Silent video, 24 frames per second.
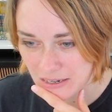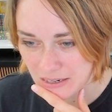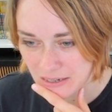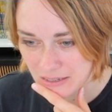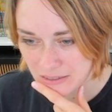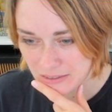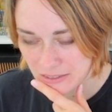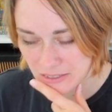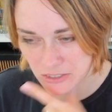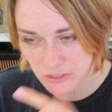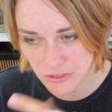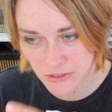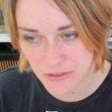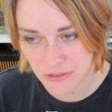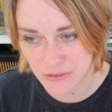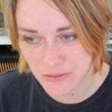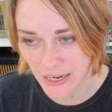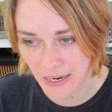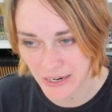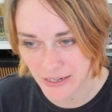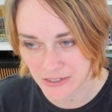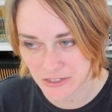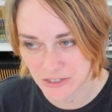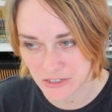This could
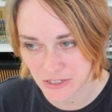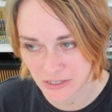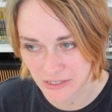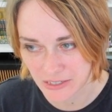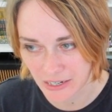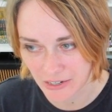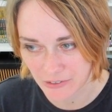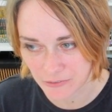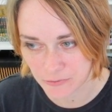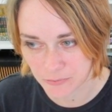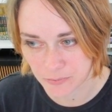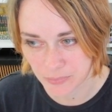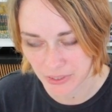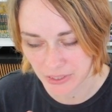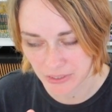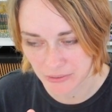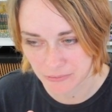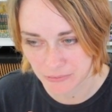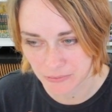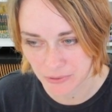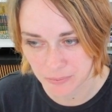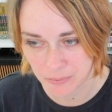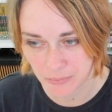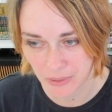actually have been
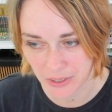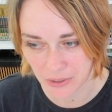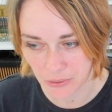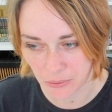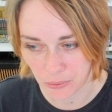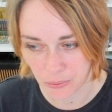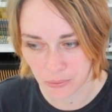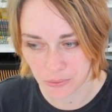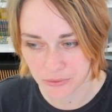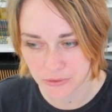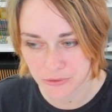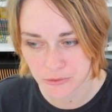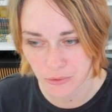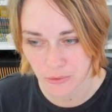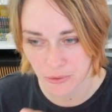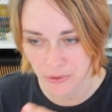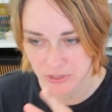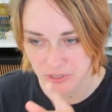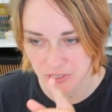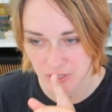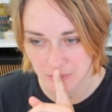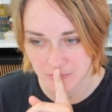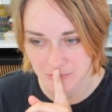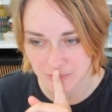with my old drawing
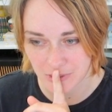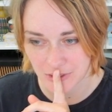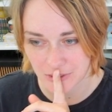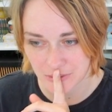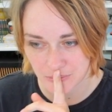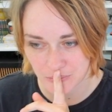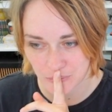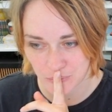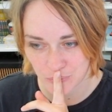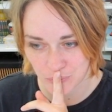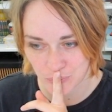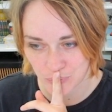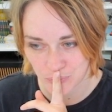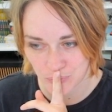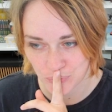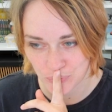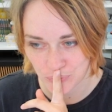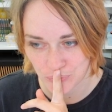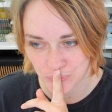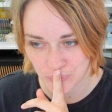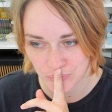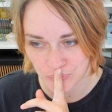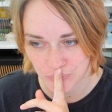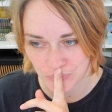tablet.
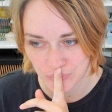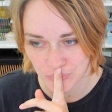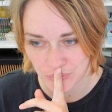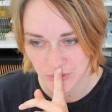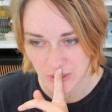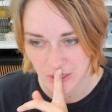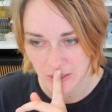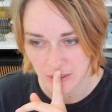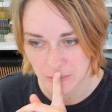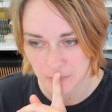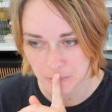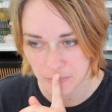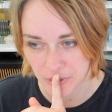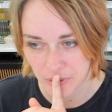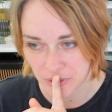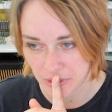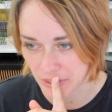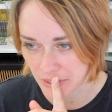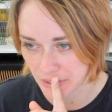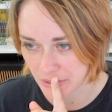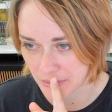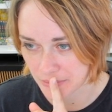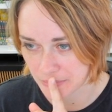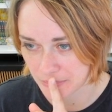But
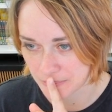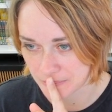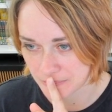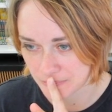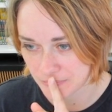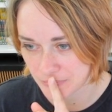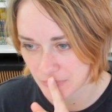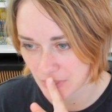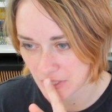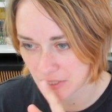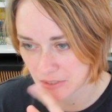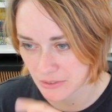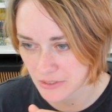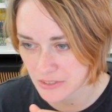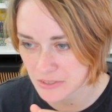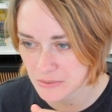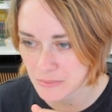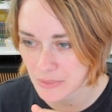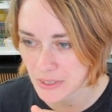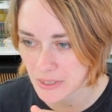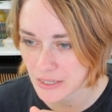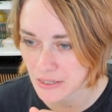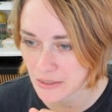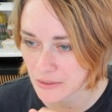doesn't
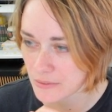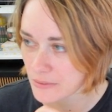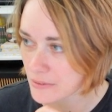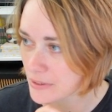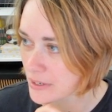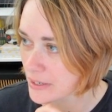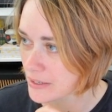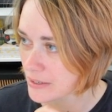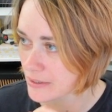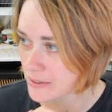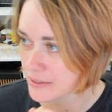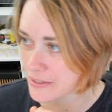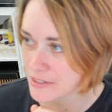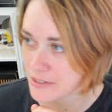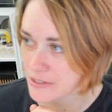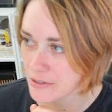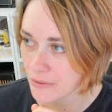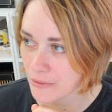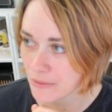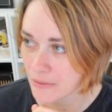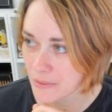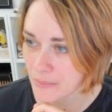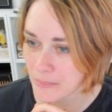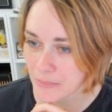make it look any less
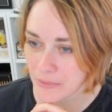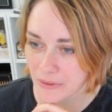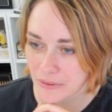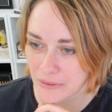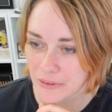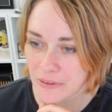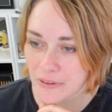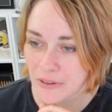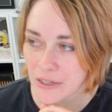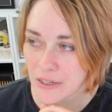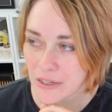horrible